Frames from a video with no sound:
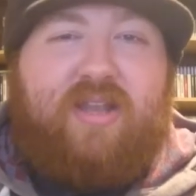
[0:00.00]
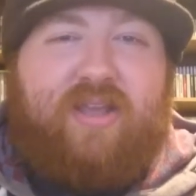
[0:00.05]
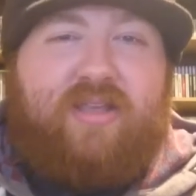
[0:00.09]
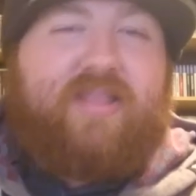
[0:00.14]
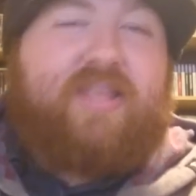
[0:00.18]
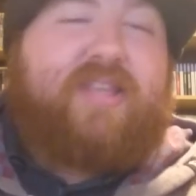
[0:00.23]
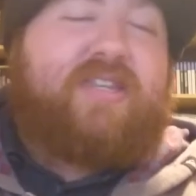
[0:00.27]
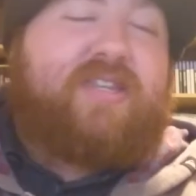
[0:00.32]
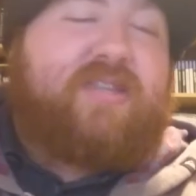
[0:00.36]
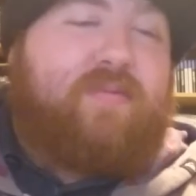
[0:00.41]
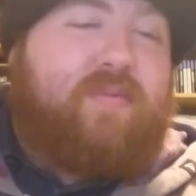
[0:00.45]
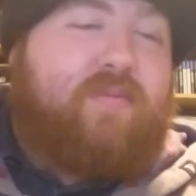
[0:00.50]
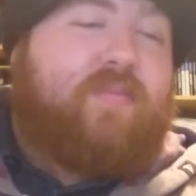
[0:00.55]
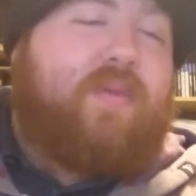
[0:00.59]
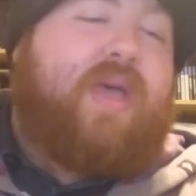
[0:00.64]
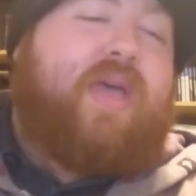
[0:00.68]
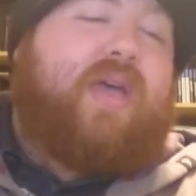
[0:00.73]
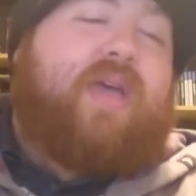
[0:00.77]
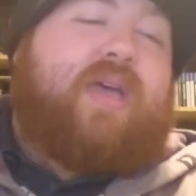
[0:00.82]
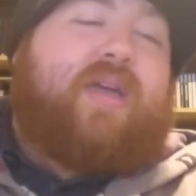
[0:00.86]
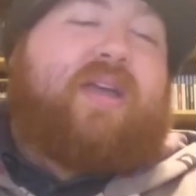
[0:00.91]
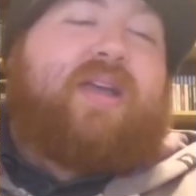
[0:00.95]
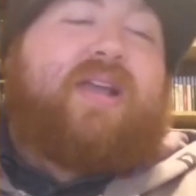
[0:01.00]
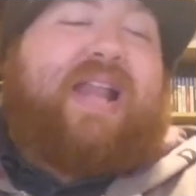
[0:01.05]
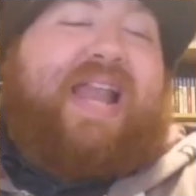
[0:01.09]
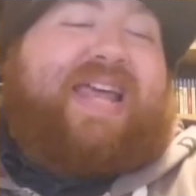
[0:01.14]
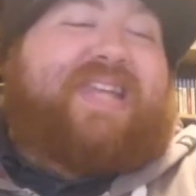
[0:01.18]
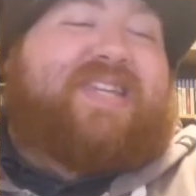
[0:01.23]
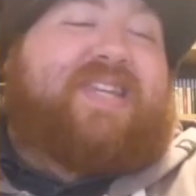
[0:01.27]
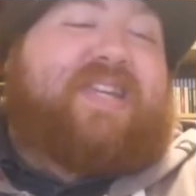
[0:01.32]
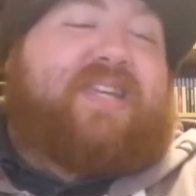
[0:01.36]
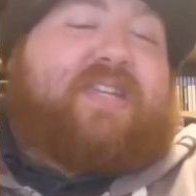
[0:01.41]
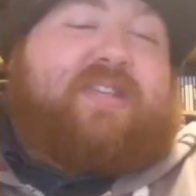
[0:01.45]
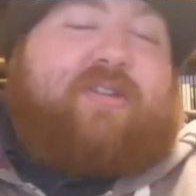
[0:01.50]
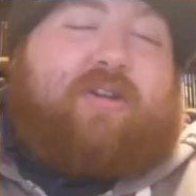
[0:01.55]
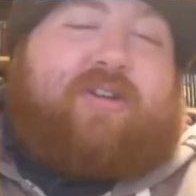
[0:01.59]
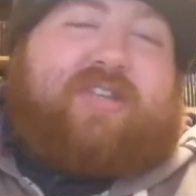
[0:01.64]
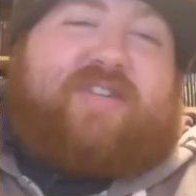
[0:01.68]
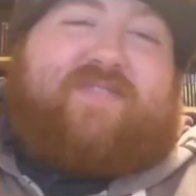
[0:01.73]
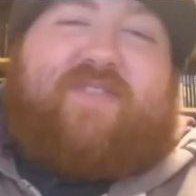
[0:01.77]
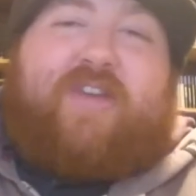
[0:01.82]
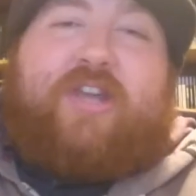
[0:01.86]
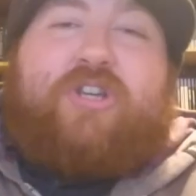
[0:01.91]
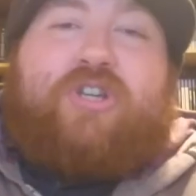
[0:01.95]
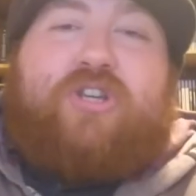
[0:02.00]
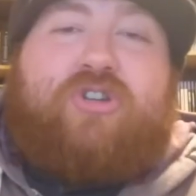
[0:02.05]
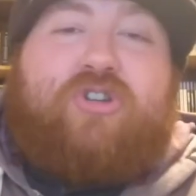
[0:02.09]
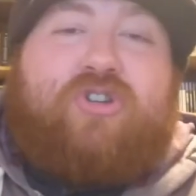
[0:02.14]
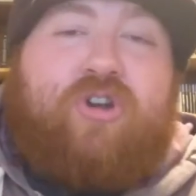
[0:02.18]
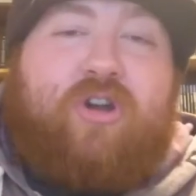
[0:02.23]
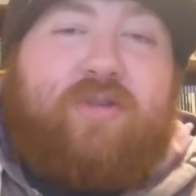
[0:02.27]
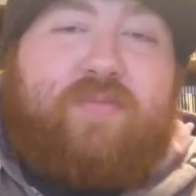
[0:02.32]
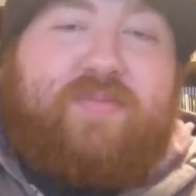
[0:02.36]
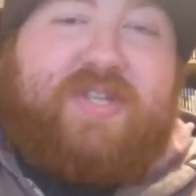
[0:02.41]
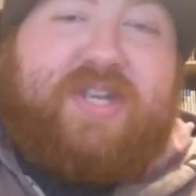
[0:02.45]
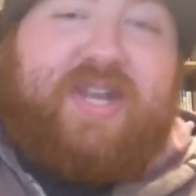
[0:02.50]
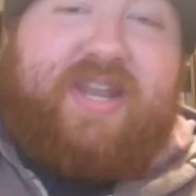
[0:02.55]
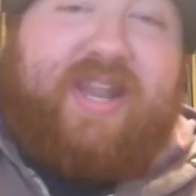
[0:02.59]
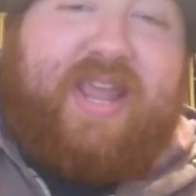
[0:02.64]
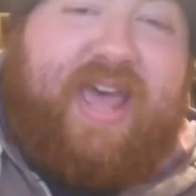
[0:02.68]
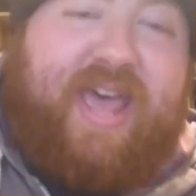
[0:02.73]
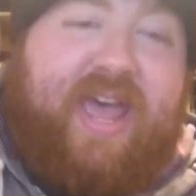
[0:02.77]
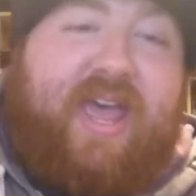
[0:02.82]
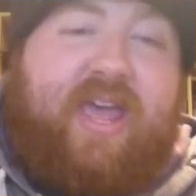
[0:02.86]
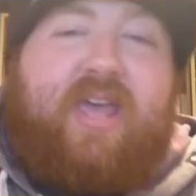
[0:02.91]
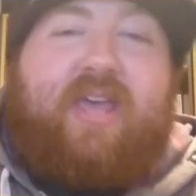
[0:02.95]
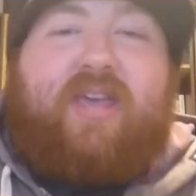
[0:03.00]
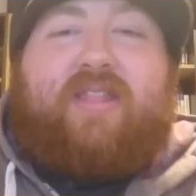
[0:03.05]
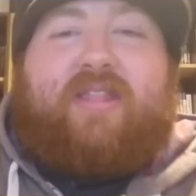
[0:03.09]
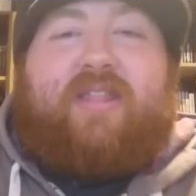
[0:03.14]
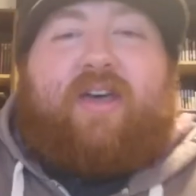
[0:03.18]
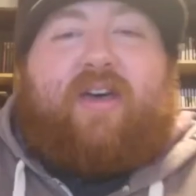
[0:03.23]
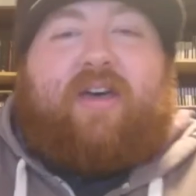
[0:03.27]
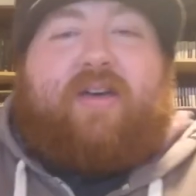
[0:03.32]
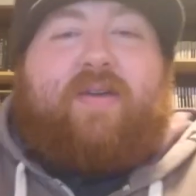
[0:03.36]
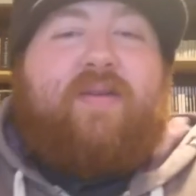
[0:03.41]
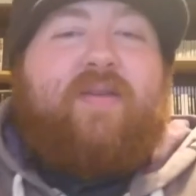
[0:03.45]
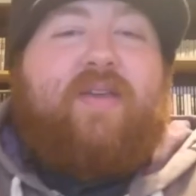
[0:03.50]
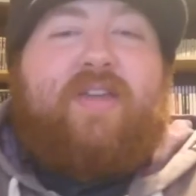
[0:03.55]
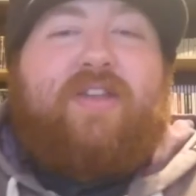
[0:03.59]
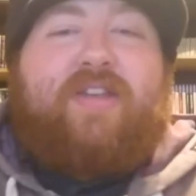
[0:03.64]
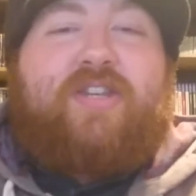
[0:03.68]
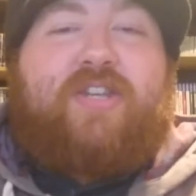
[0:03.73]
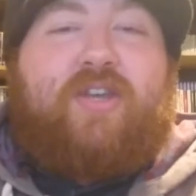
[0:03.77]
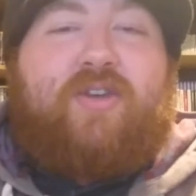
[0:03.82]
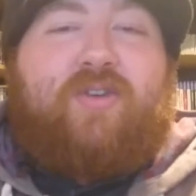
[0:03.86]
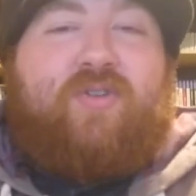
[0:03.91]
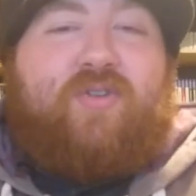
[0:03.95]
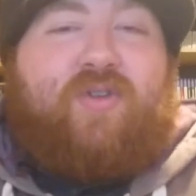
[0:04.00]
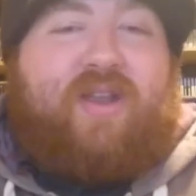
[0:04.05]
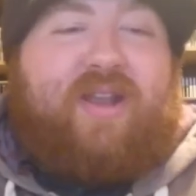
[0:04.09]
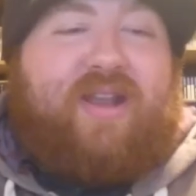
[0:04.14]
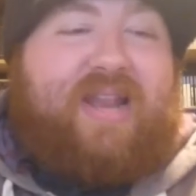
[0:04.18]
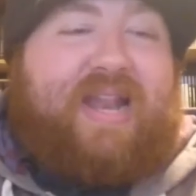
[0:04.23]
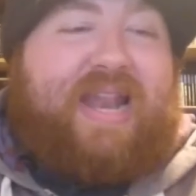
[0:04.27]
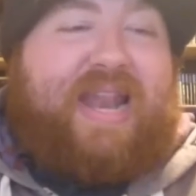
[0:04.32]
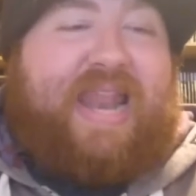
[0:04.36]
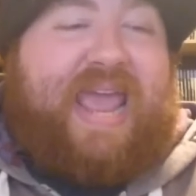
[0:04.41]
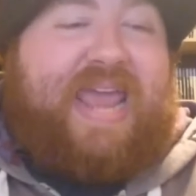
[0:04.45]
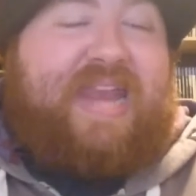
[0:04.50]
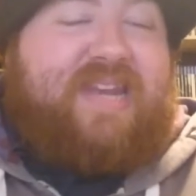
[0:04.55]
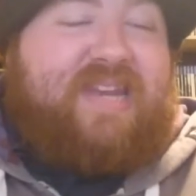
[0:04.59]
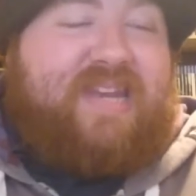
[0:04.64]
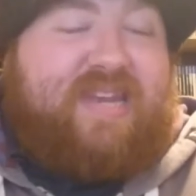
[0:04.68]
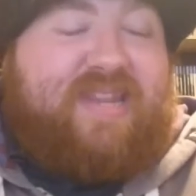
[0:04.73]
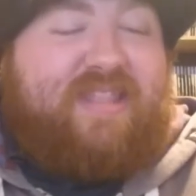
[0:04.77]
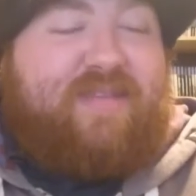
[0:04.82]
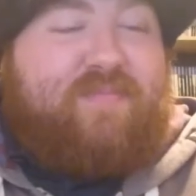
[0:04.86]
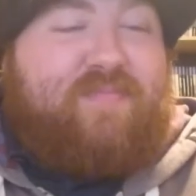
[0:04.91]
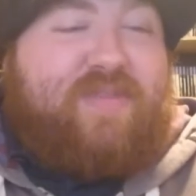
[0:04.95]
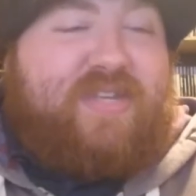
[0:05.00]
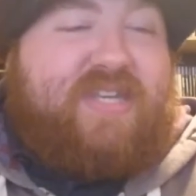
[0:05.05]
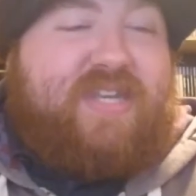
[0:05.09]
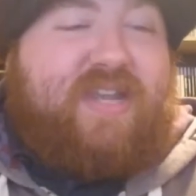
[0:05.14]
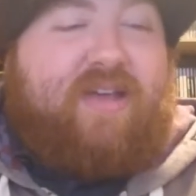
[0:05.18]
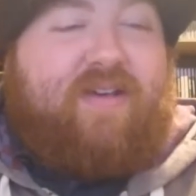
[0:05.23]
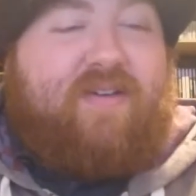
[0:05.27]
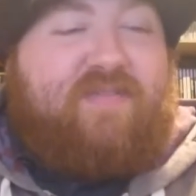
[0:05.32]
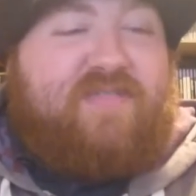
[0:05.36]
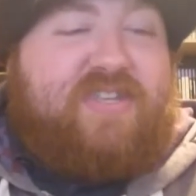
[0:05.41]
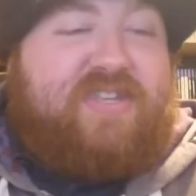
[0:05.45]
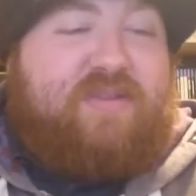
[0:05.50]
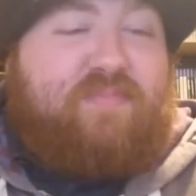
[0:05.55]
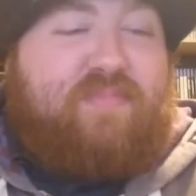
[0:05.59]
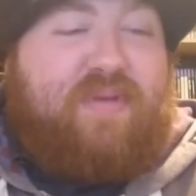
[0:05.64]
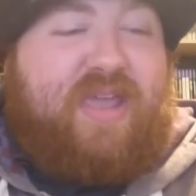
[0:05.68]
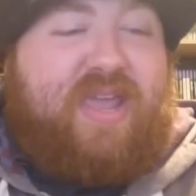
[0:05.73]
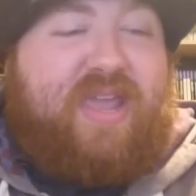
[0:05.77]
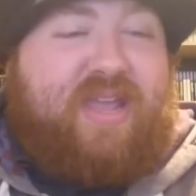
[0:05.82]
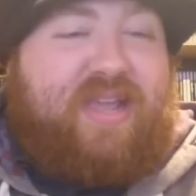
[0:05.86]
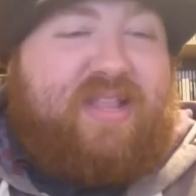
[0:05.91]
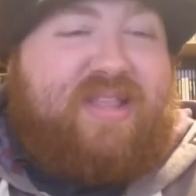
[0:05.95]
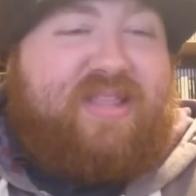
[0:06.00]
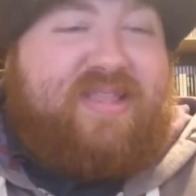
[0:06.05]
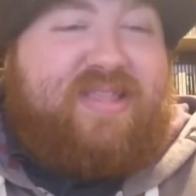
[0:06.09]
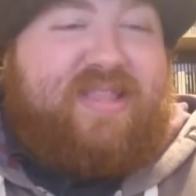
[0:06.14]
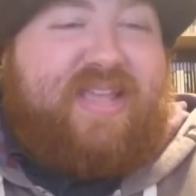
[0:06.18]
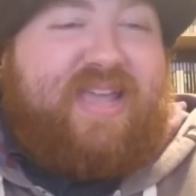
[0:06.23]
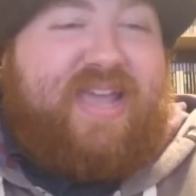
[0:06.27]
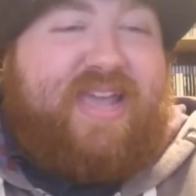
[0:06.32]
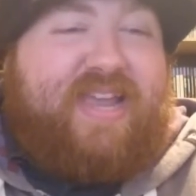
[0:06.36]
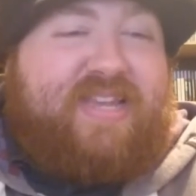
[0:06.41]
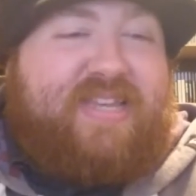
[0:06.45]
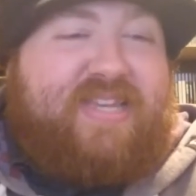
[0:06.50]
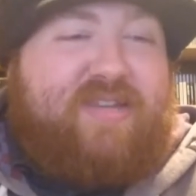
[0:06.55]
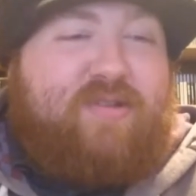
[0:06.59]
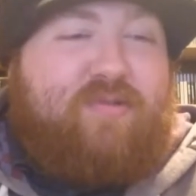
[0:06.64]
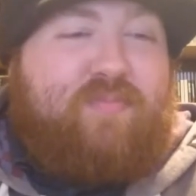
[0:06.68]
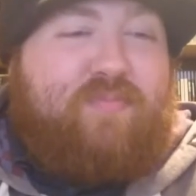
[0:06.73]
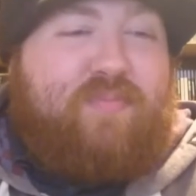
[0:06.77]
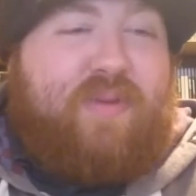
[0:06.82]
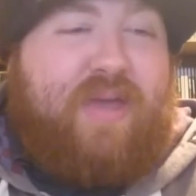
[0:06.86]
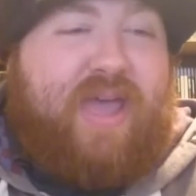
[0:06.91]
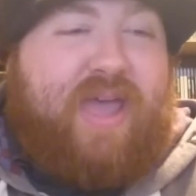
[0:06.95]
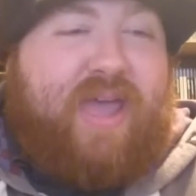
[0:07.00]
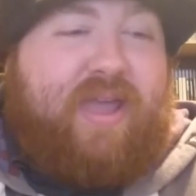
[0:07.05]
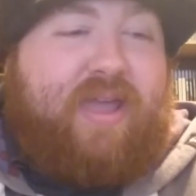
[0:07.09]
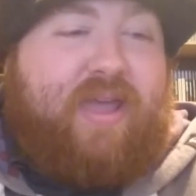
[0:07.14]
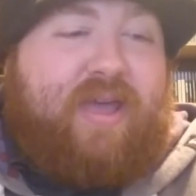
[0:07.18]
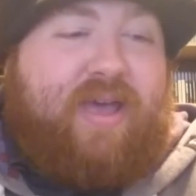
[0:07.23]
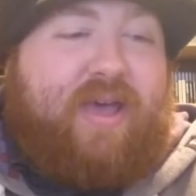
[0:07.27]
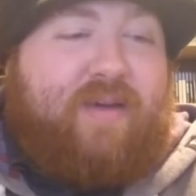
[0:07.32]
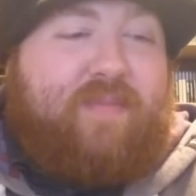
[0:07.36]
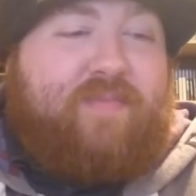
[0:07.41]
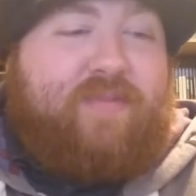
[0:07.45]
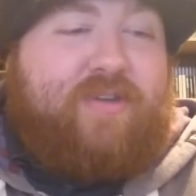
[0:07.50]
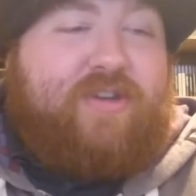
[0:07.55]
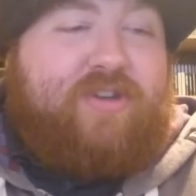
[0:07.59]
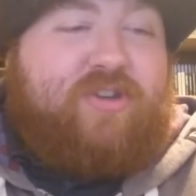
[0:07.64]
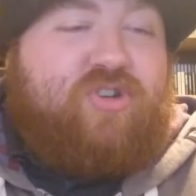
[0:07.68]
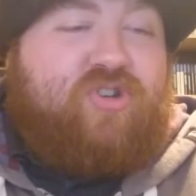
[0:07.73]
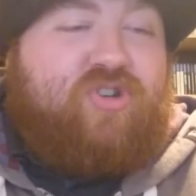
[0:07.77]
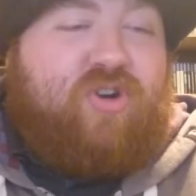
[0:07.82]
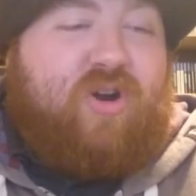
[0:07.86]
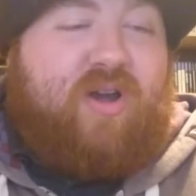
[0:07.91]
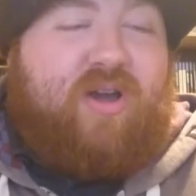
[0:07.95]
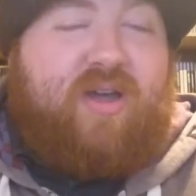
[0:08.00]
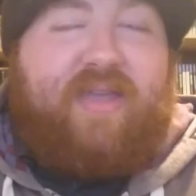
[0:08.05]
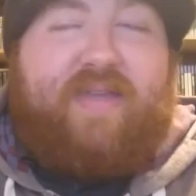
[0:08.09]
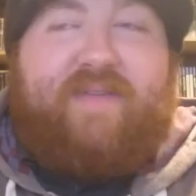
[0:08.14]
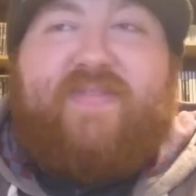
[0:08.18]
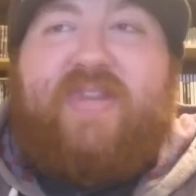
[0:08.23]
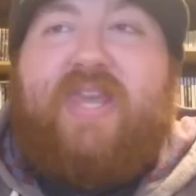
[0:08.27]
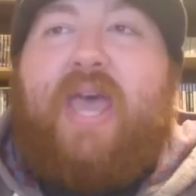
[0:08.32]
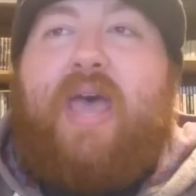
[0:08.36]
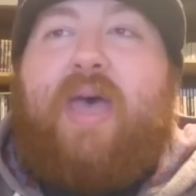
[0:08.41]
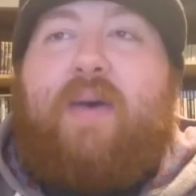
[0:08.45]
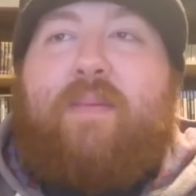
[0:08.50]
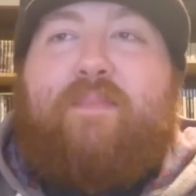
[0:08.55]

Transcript: Like, there's some classic science fiction tropes in there that do lend themselves to being a little bit contrived.